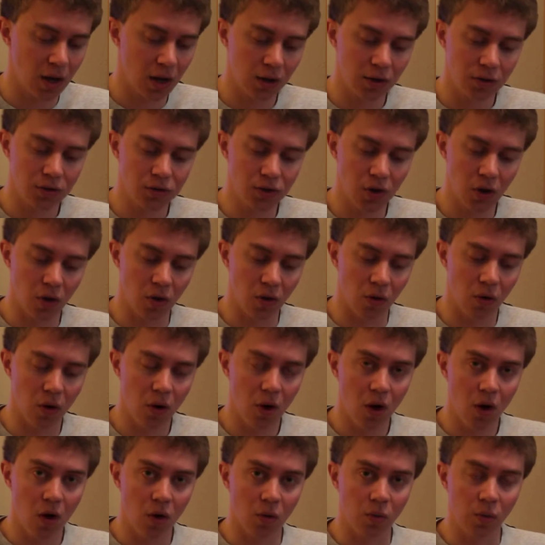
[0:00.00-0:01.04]
So
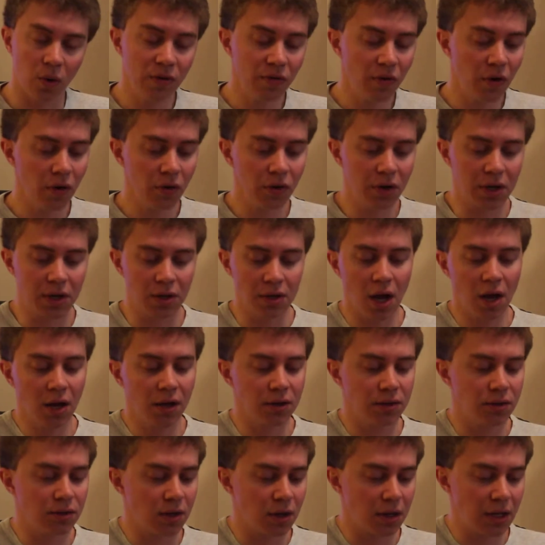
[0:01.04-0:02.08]
we've already
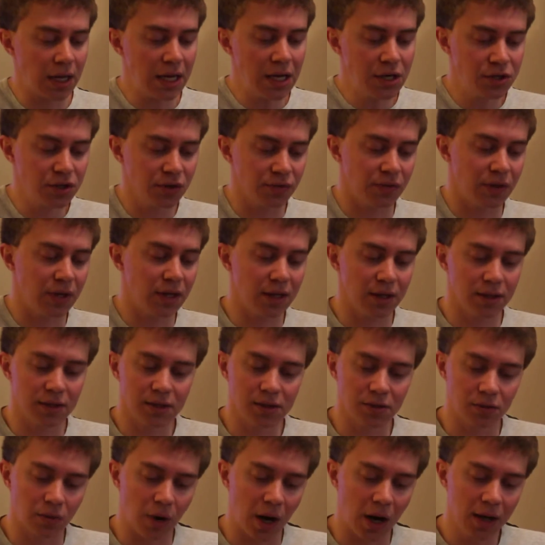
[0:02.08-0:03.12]
done each of
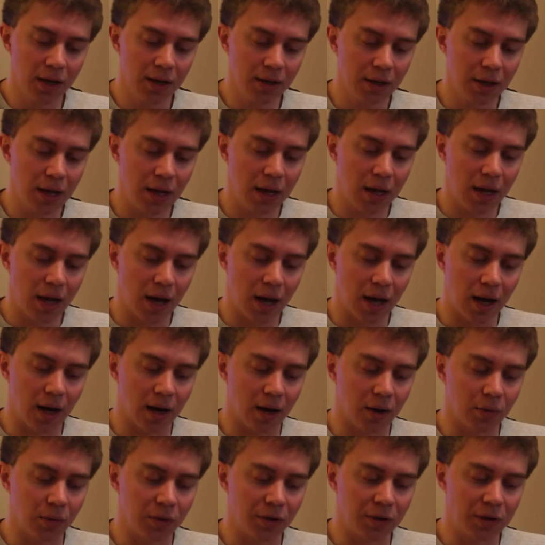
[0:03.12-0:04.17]
these, right?
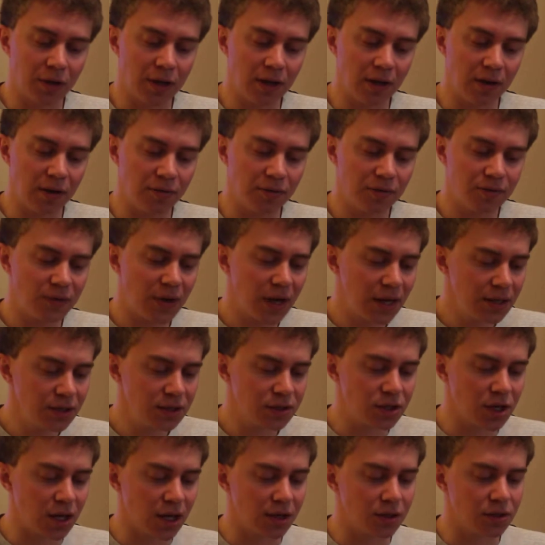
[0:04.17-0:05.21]
With the phase
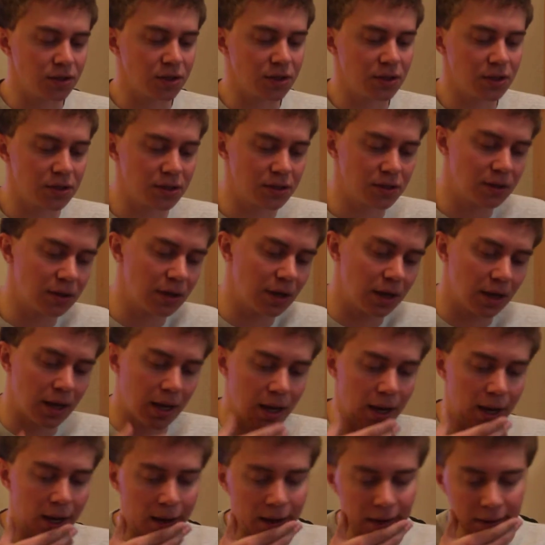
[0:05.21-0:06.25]
changes,
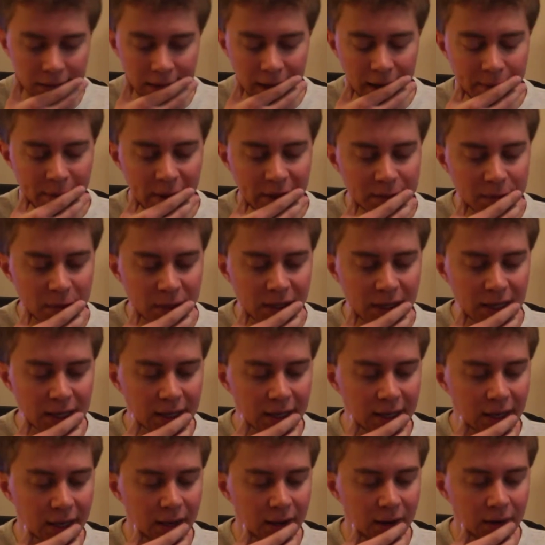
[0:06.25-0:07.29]
that makes me
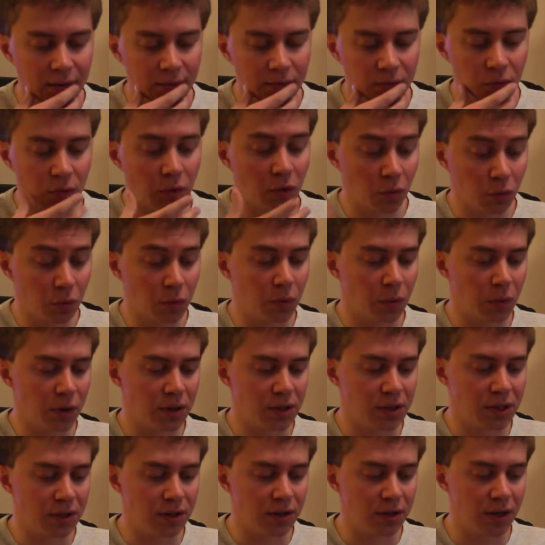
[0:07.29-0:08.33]
think when we
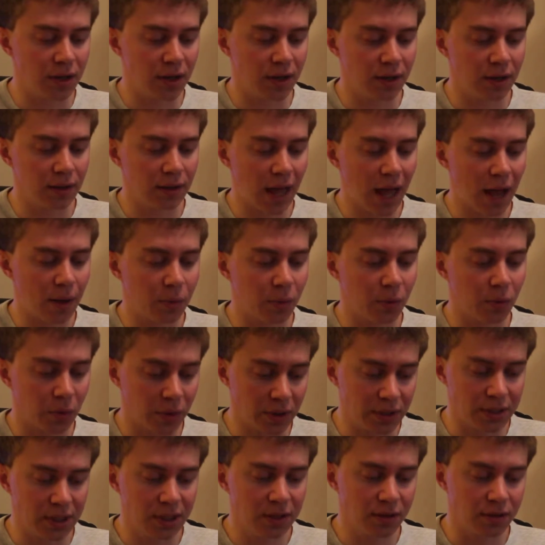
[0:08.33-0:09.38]
did the lab where we
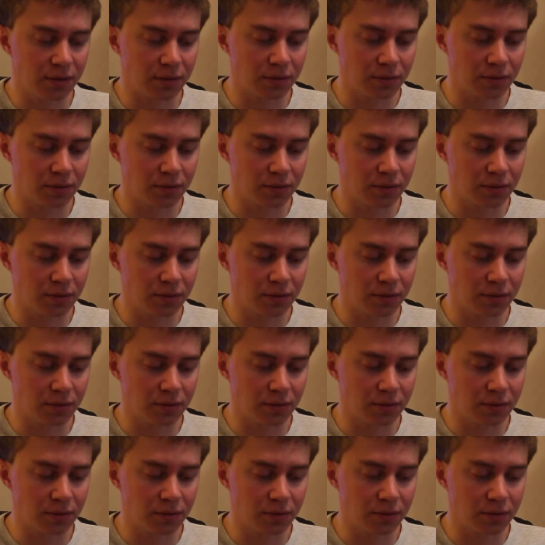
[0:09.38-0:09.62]
did